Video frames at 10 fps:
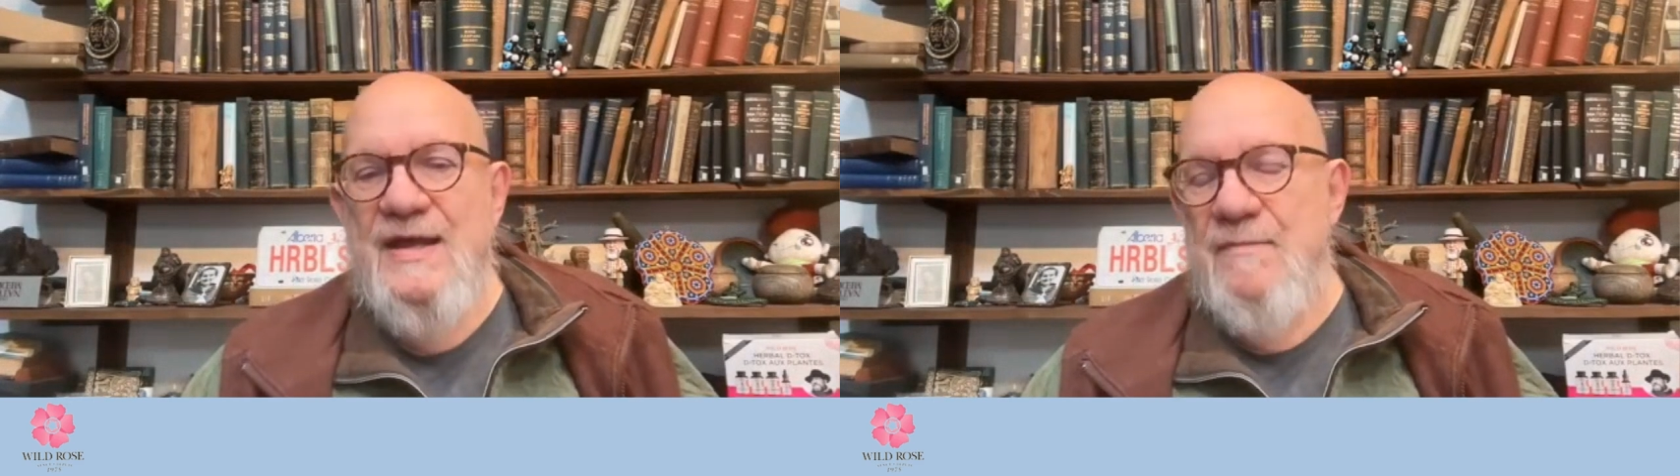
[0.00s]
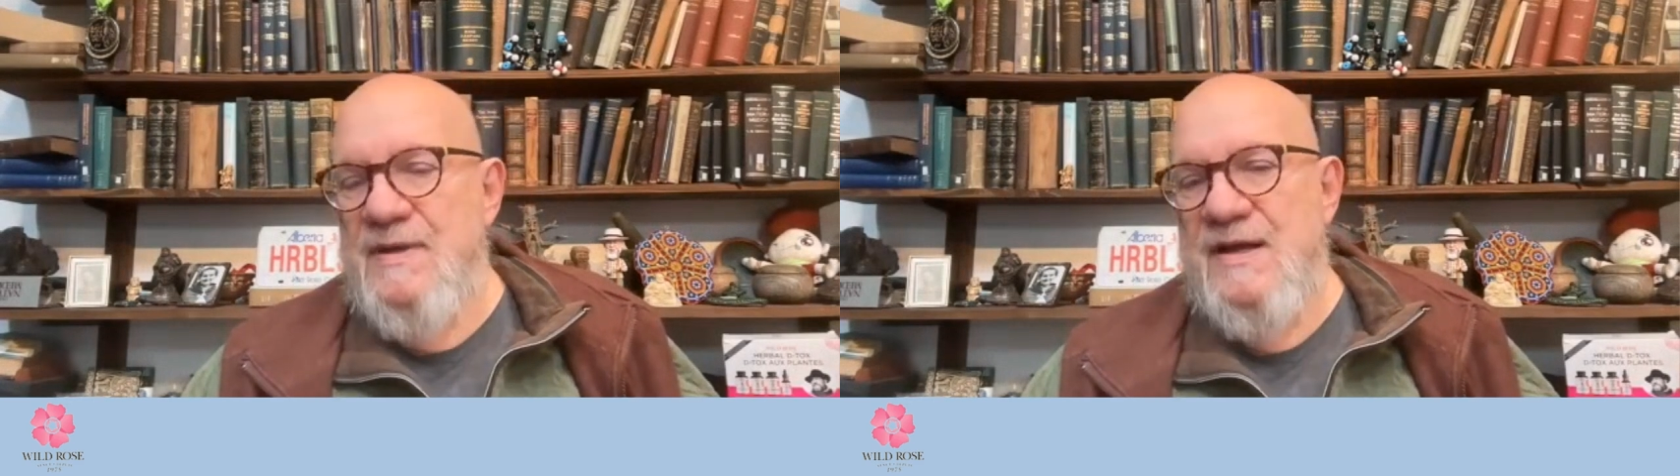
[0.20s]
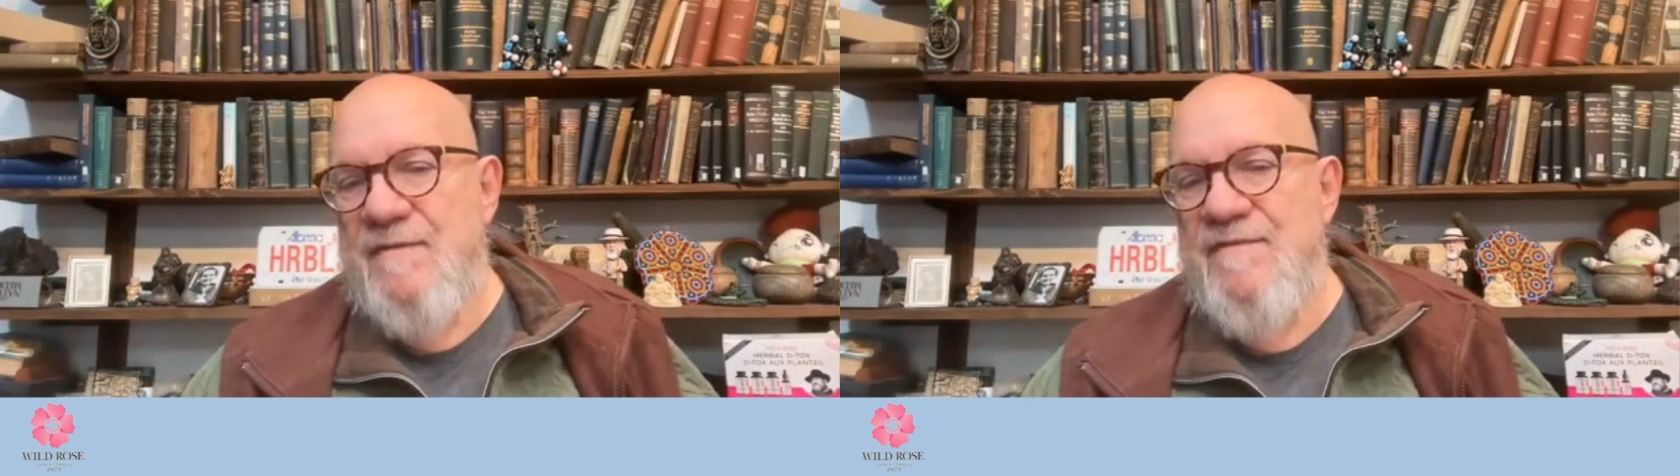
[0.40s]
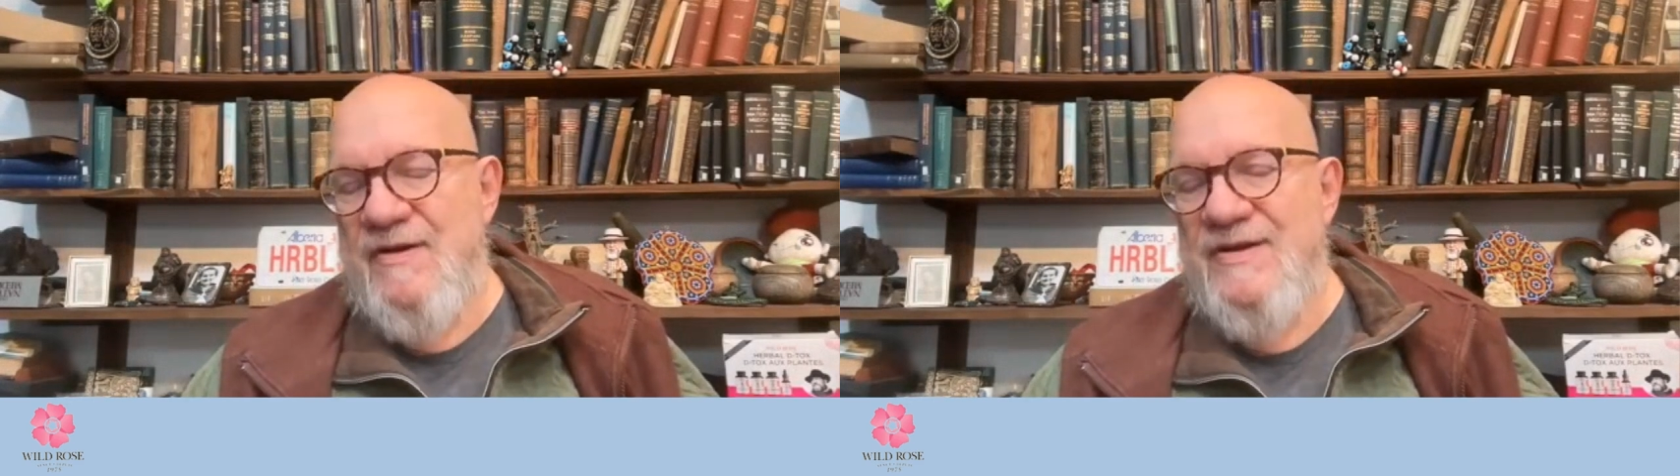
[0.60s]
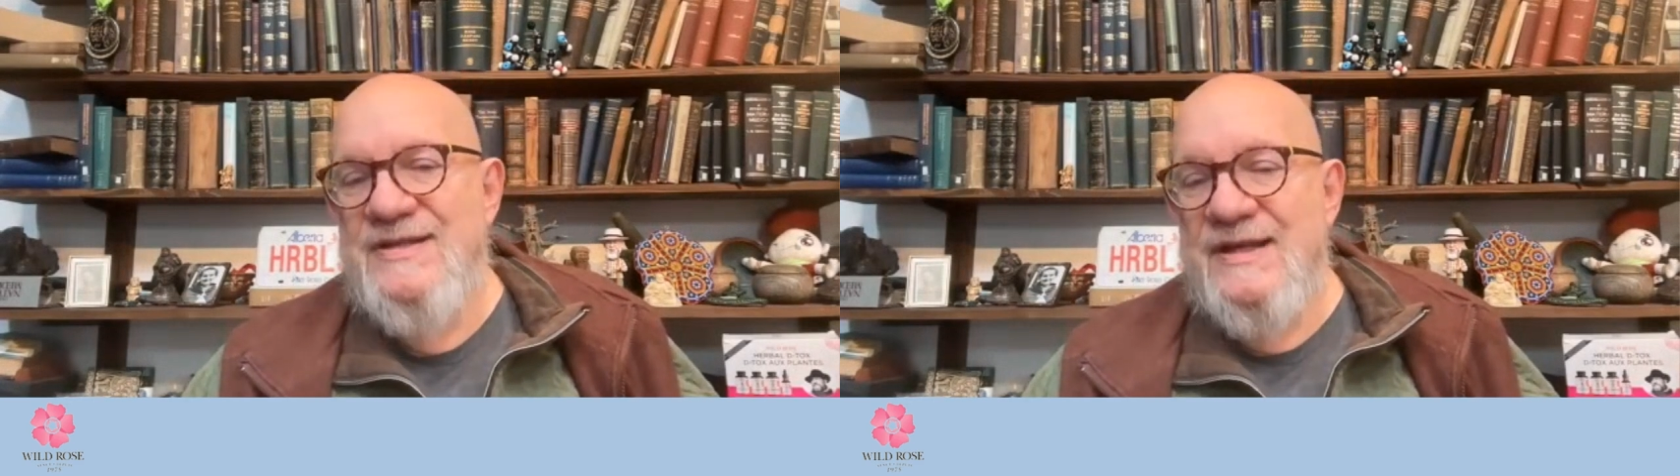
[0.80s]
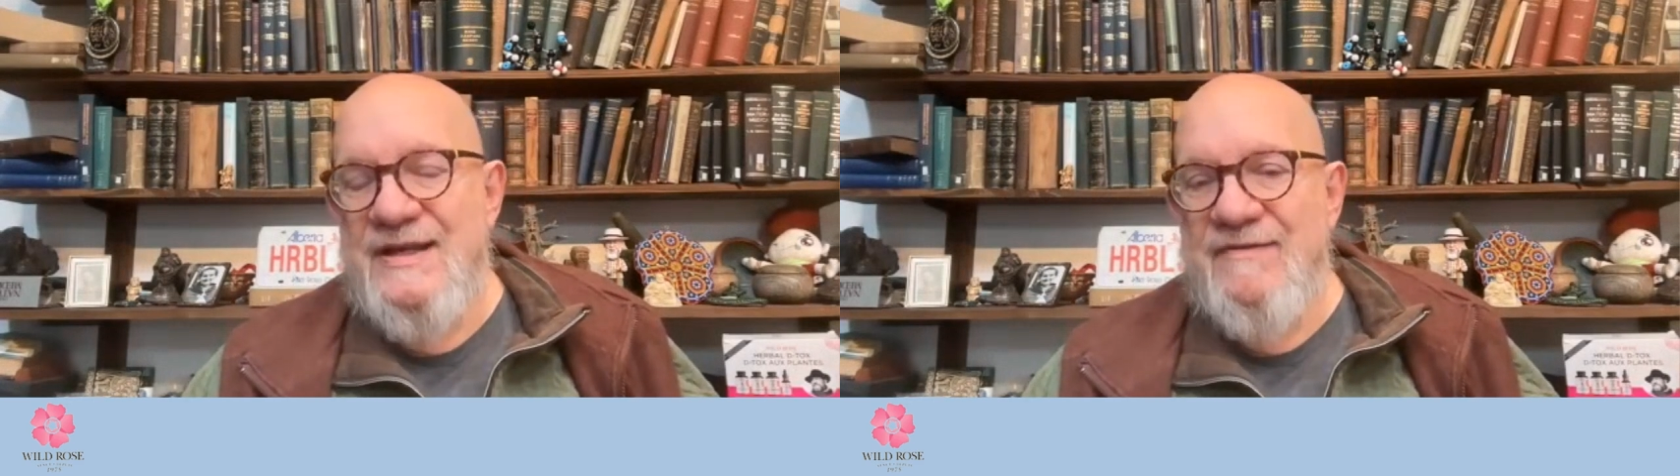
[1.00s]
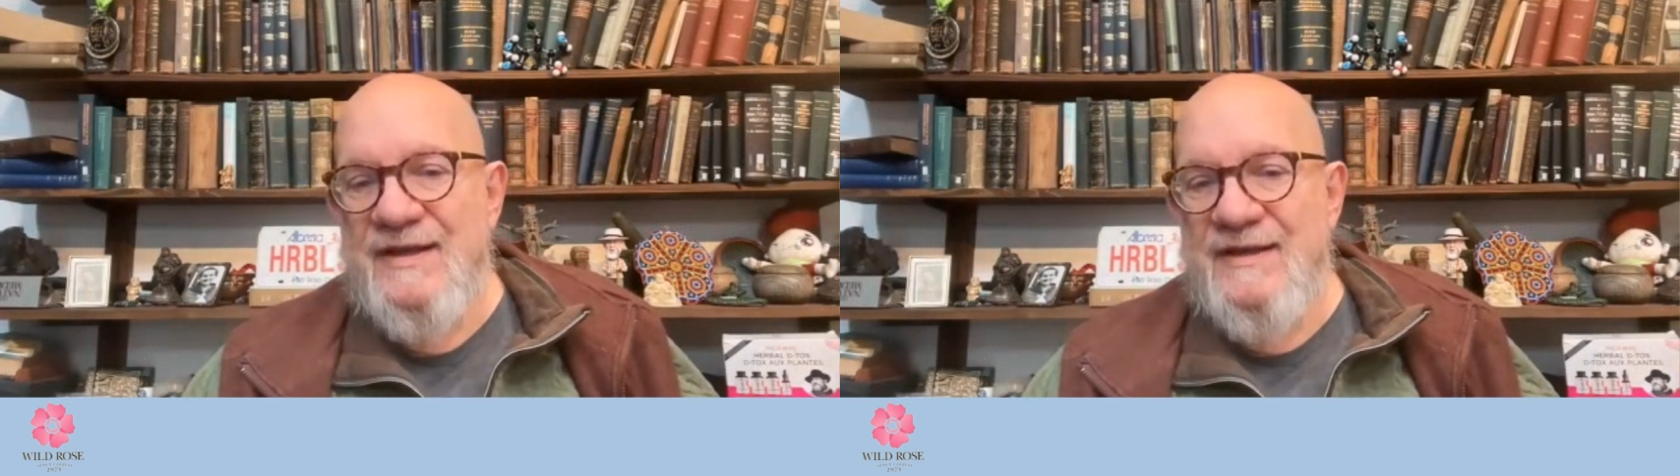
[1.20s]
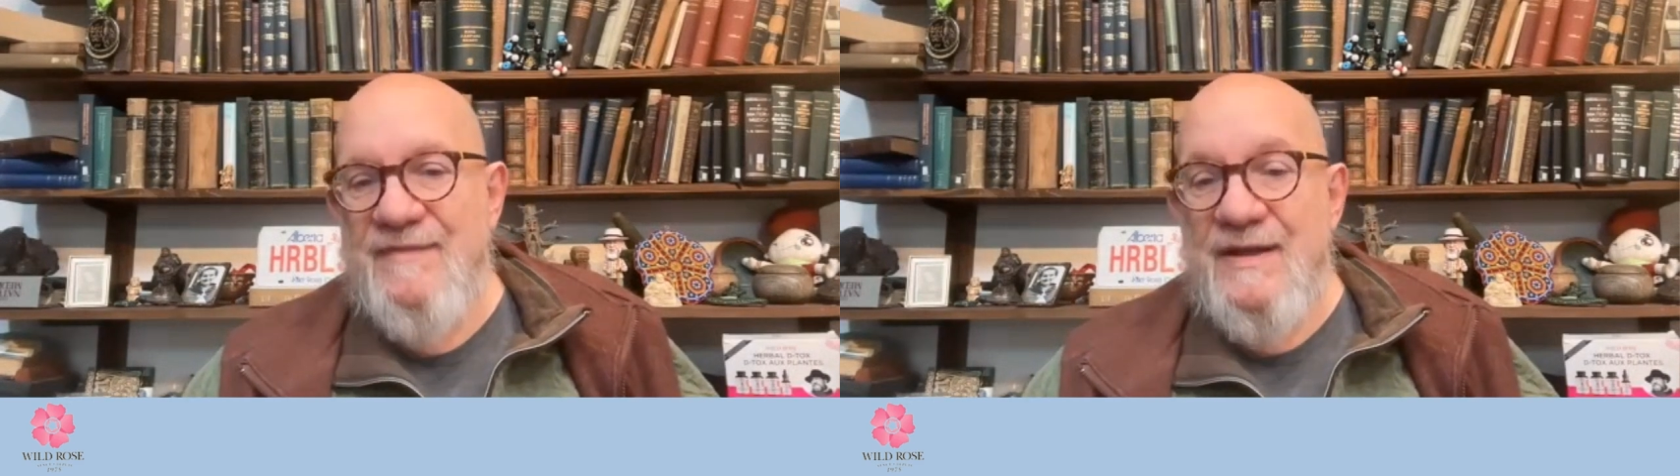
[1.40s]
become very
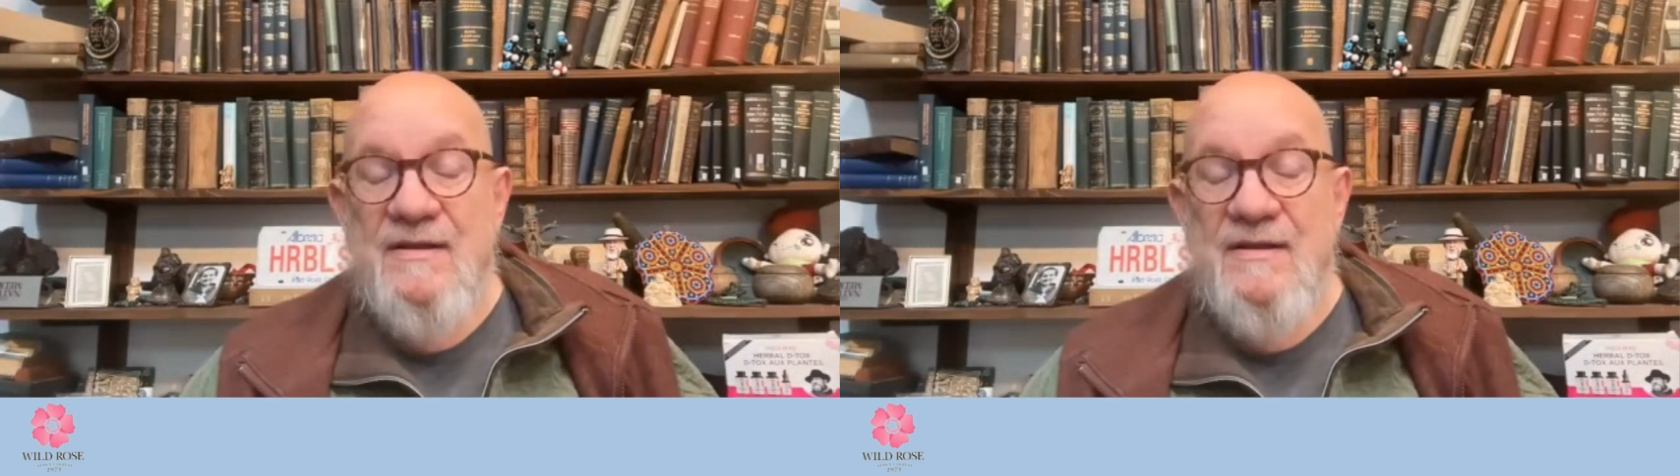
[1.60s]
significant.